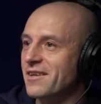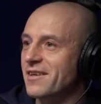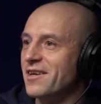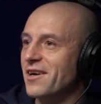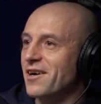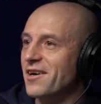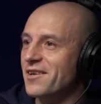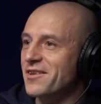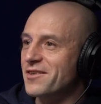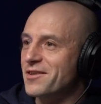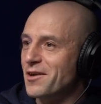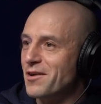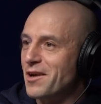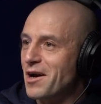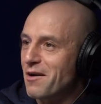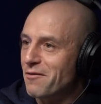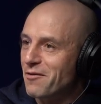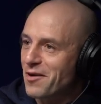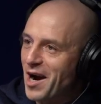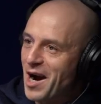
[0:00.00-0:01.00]
get on. So
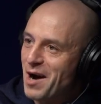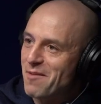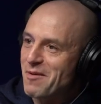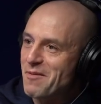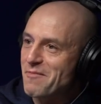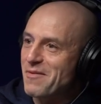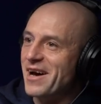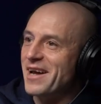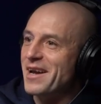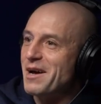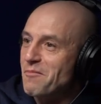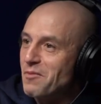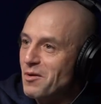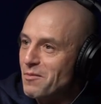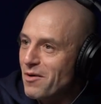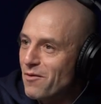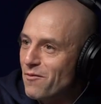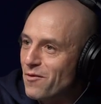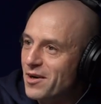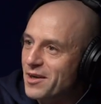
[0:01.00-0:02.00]
now I've got out of my bed, I
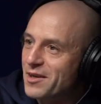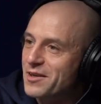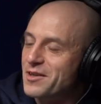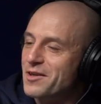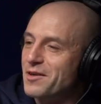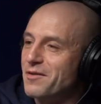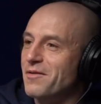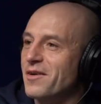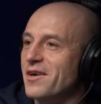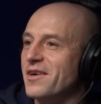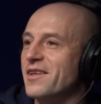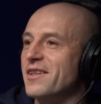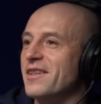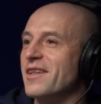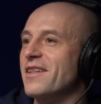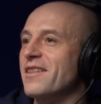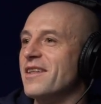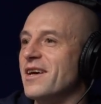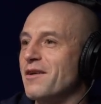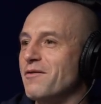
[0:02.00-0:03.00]
put my running stuff on,
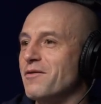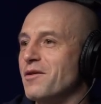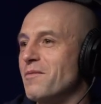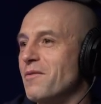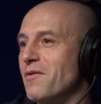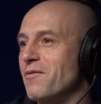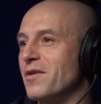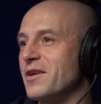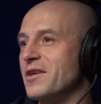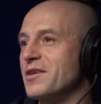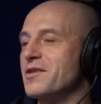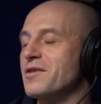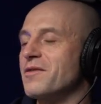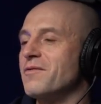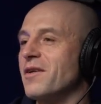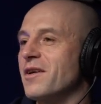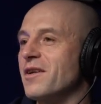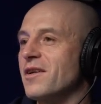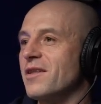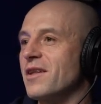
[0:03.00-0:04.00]
and then I've got my running
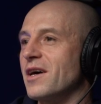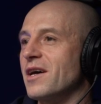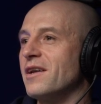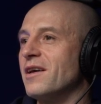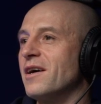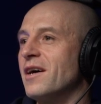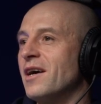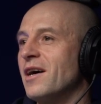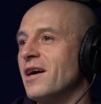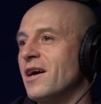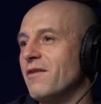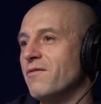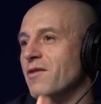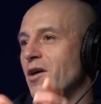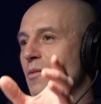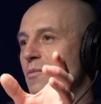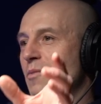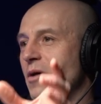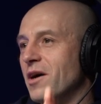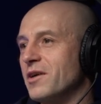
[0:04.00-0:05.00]
stuff on, and then I've
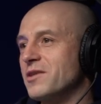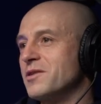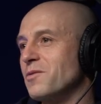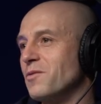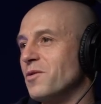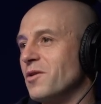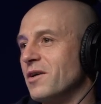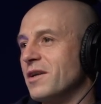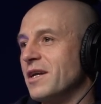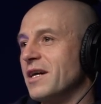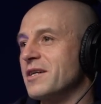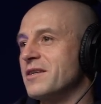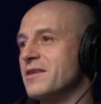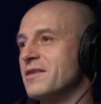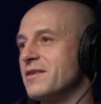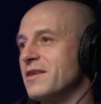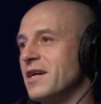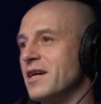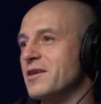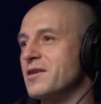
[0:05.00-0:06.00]
got a pint of water
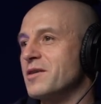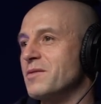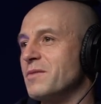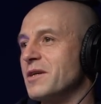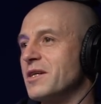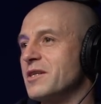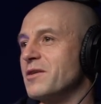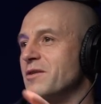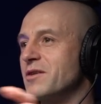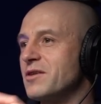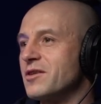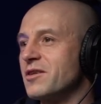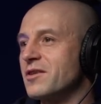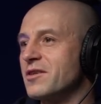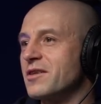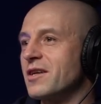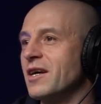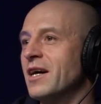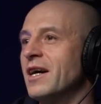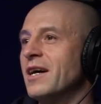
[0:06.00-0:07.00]
next next to me. So it's
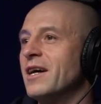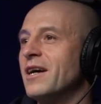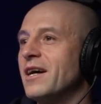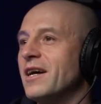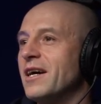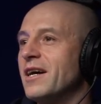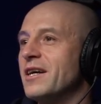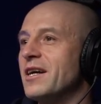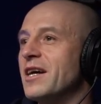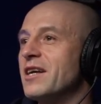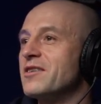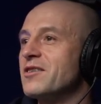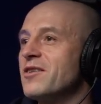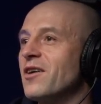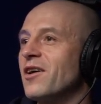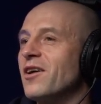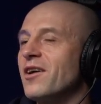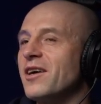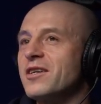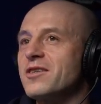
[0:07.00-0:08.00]
just it's
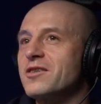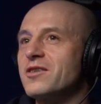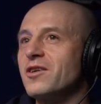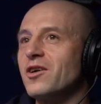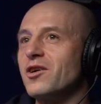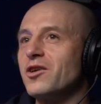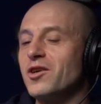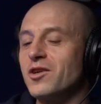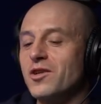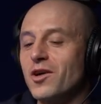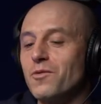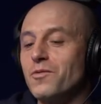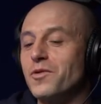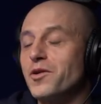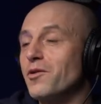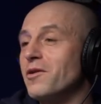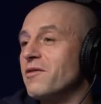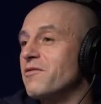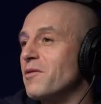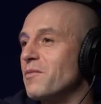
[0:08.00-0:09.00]
not it's not you don't
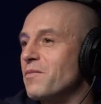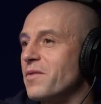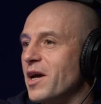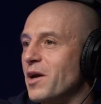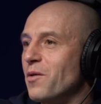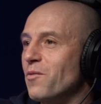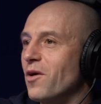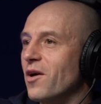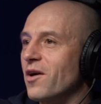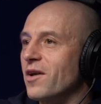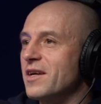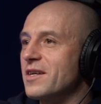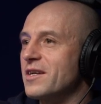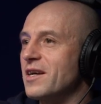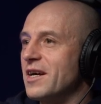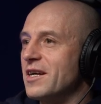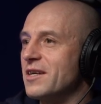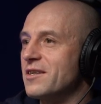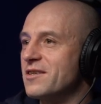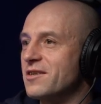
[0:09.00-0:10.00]
do it from day one. It,
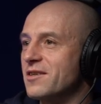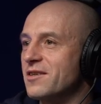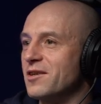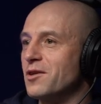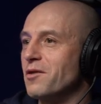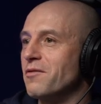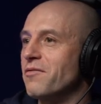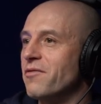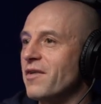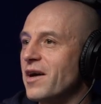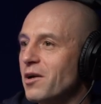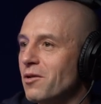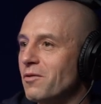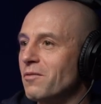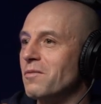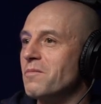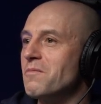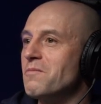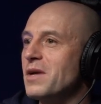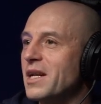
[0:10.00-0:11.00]
it's you
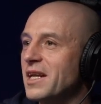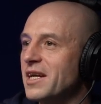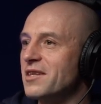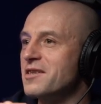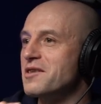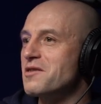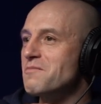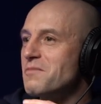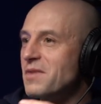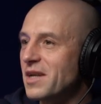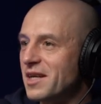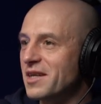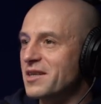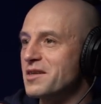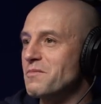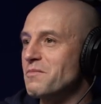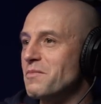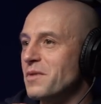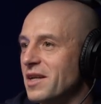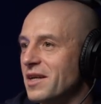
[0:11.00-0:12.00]
fail millions and
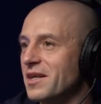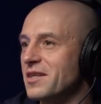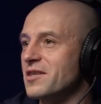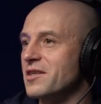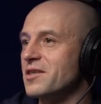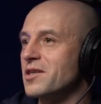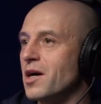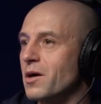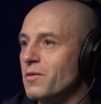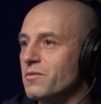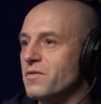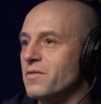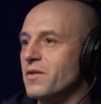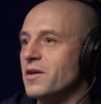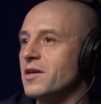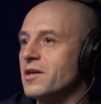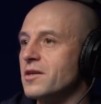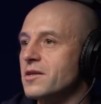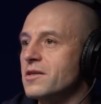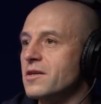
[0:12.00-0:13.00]
millions and billions of times
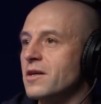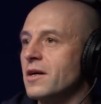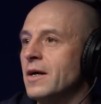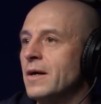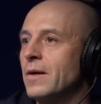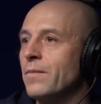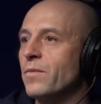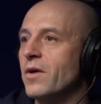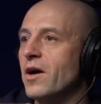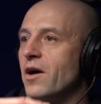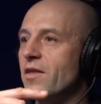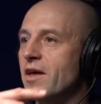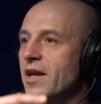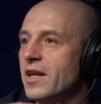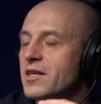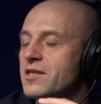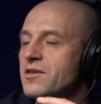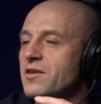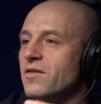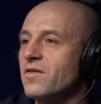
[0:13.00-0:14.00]
first, and
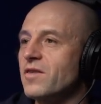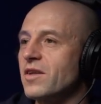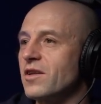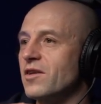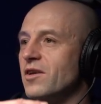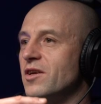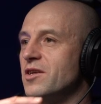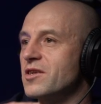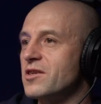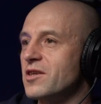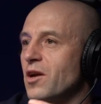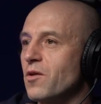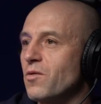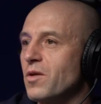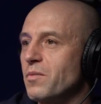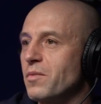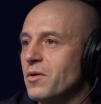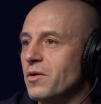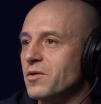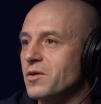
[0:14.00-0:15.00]
then it's something that you
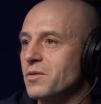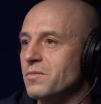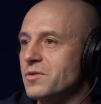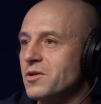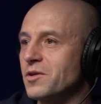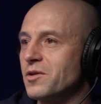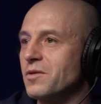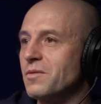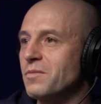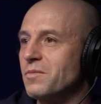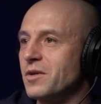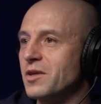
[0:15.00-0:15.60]
slowly build up to.